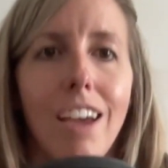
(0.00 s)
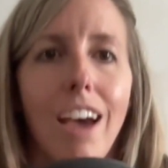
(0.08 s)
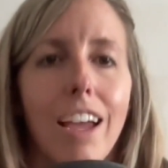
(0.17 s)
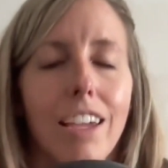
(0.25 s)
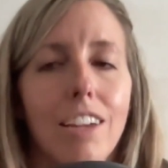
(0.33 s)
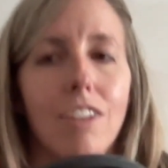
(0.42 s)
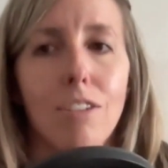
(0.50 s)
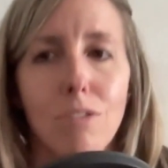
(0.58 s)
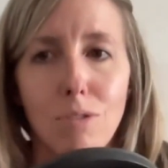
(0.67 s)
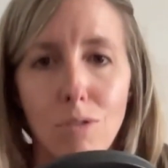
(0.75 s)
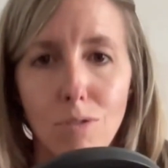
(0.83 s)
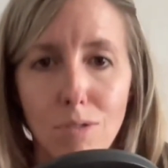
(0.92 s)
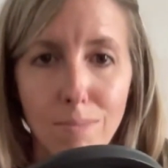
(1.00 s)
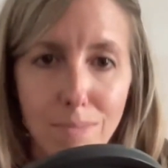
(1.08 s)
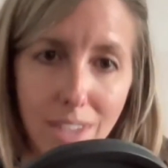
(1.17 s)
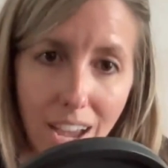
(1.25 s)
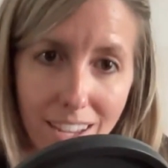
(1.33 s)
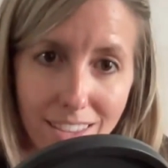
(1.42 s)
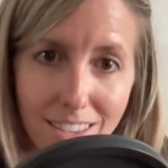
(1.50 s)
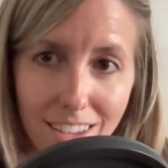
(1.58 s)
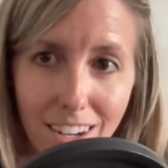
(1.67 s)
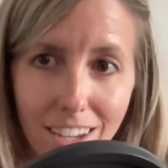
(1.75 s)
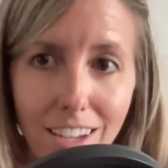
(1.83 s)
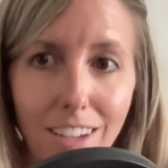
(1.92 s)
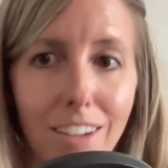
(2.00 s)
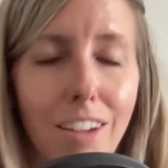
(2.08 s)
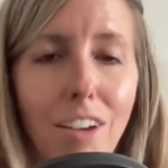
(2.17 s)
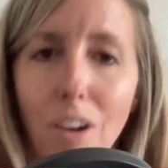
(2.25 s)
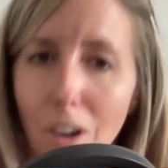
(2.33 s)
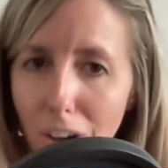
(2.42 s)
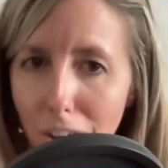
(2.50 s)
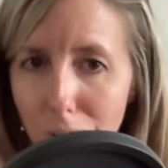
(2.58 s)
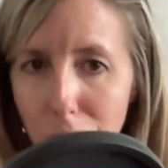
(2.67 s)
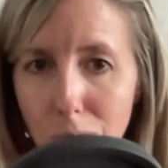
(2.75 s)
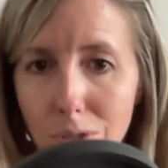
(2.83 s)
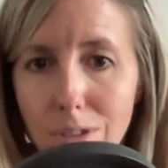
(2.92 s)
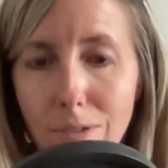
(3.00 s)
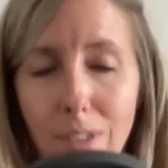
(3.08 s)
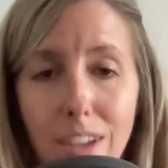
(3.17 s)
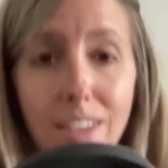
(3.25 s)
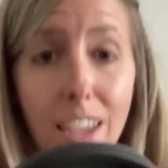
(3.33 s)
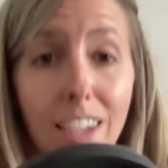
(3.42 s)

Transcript: I can also do some side sitting, all sorts of things.